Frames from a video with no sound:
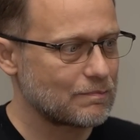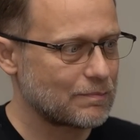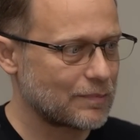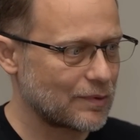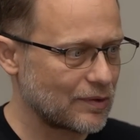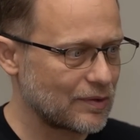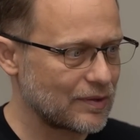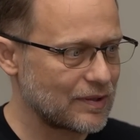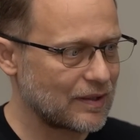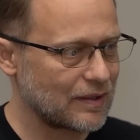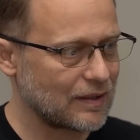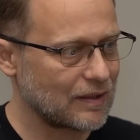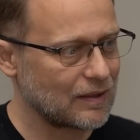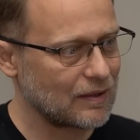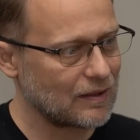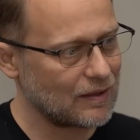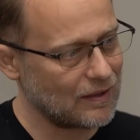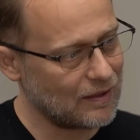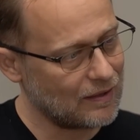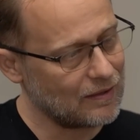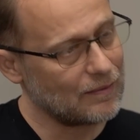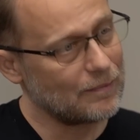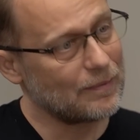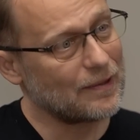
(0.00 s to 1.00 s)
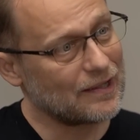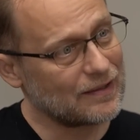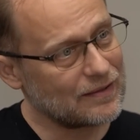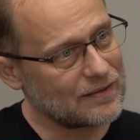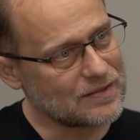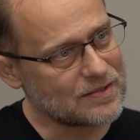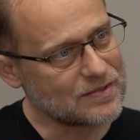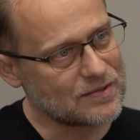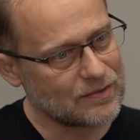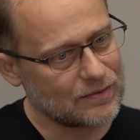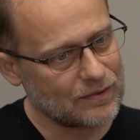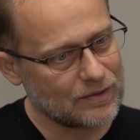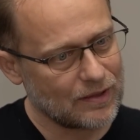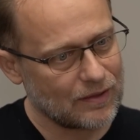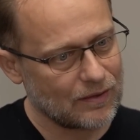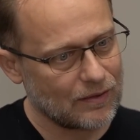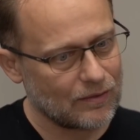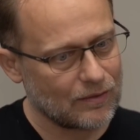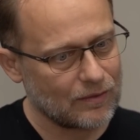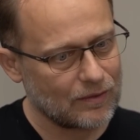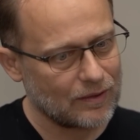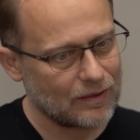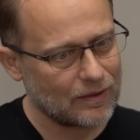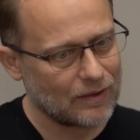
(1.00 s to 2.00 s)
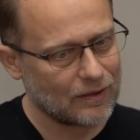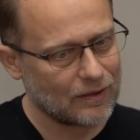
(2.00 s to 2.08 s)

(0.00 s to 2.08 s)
building an independent studio.